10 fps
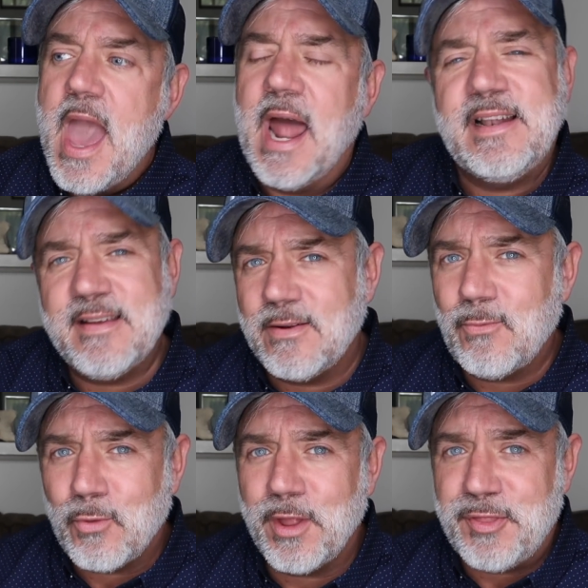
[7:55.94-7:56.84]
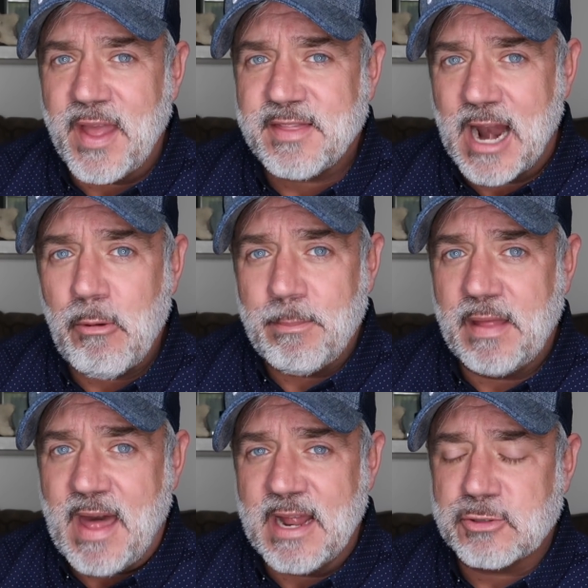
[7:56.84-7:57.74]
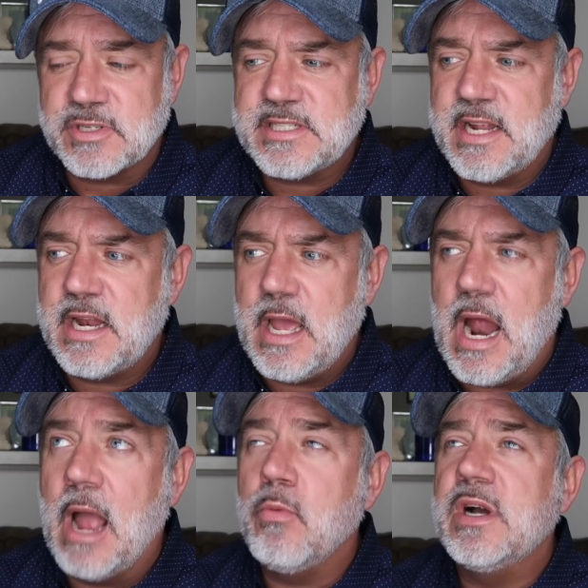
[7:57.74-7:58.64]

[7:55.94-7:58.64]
And I didn't really think that I would be that interested in it.